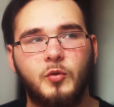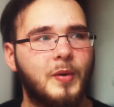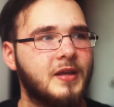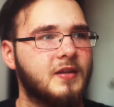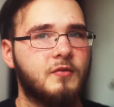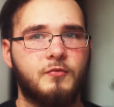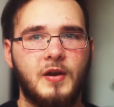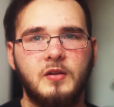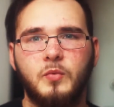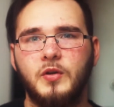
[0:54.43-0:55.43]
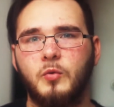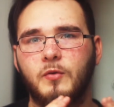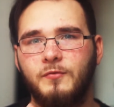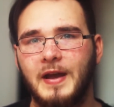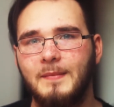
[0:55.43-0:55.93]
way that a friend would or a
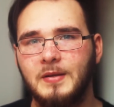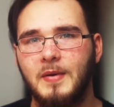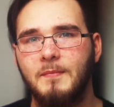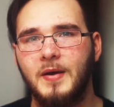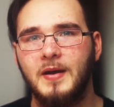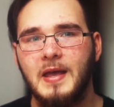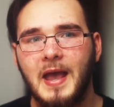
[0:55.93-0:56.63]
family member,